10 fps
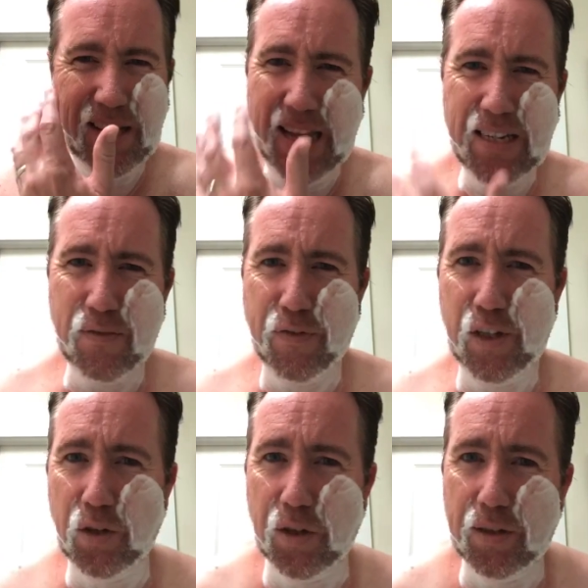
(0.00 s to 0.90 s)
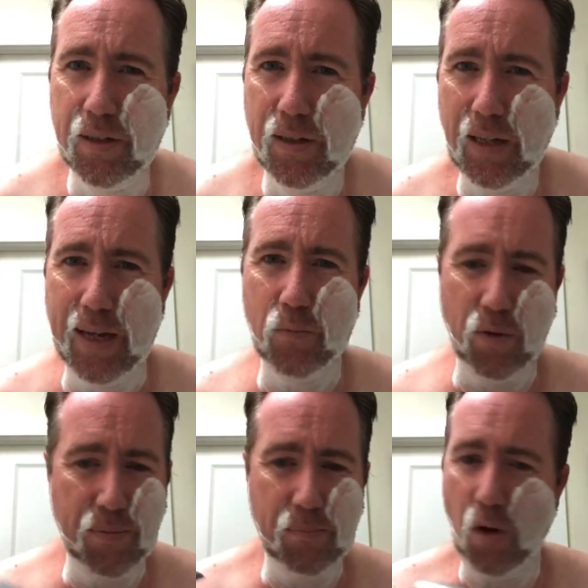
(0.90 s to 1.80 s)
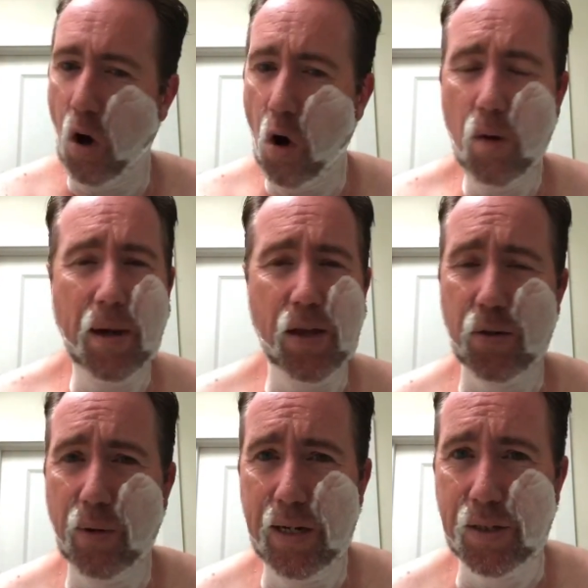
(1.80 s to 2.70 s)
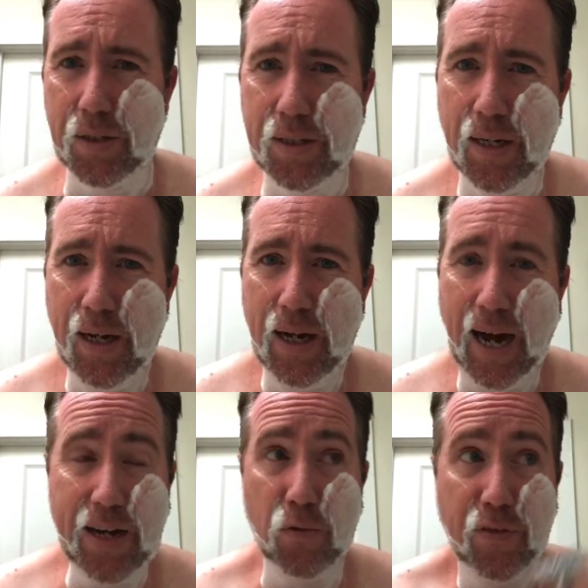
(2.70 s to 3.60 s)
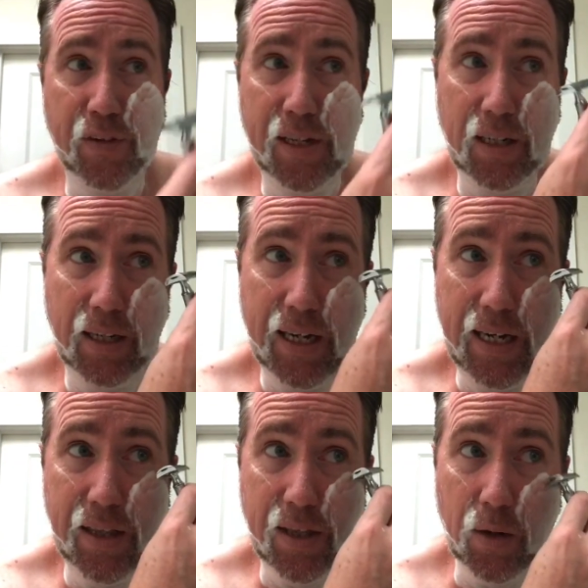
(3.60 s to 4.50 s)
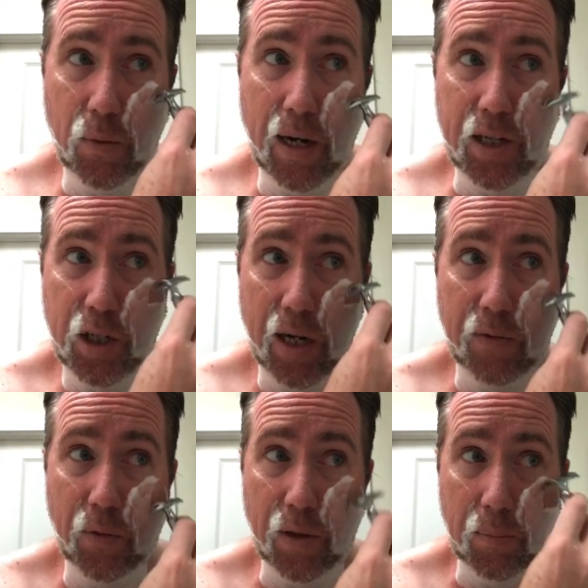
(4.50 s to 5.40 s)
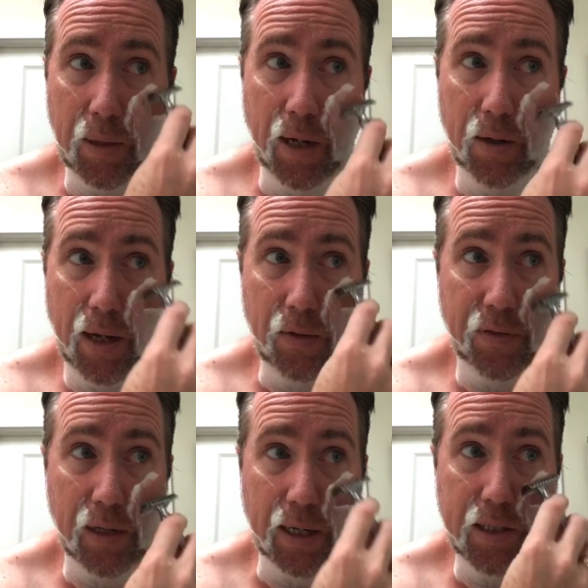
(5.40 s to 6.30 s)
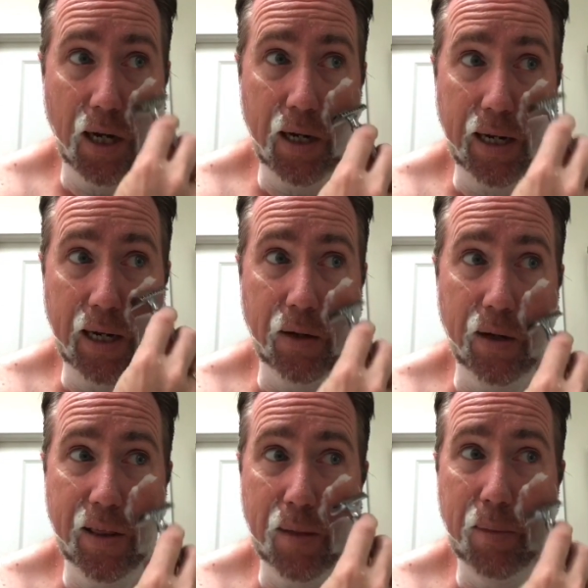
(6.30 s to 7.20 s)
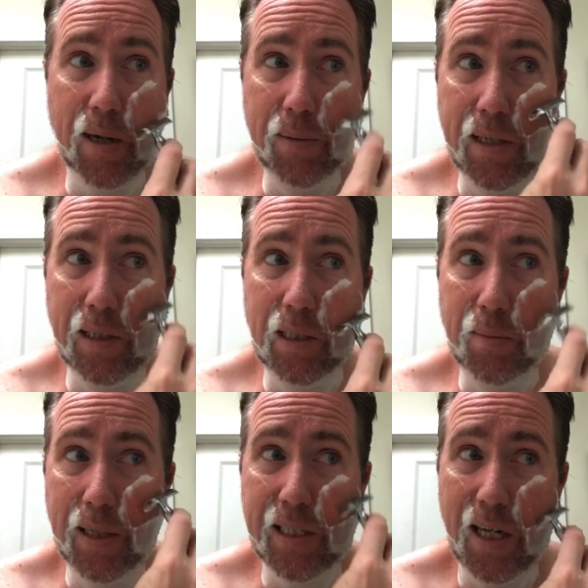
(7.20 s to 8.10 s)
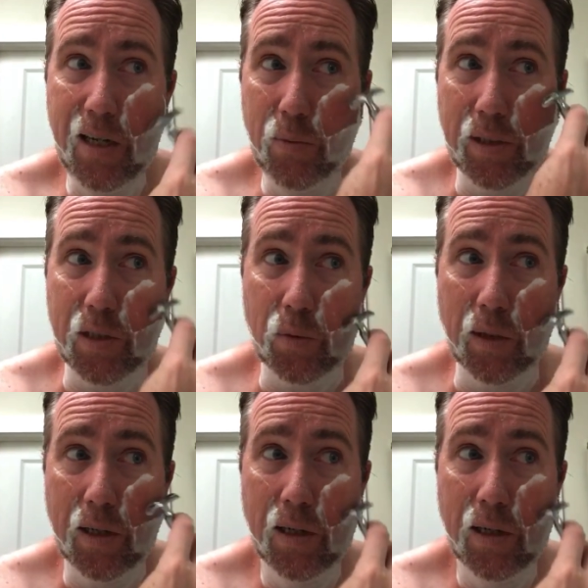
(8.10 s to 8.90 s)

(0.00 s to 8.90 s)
didn't feel good. Like with all of my other razors, I don't feel anything when I shave with them, you know? I don't feel like tugging or anything, but I'm getting a little bit of tug with this one.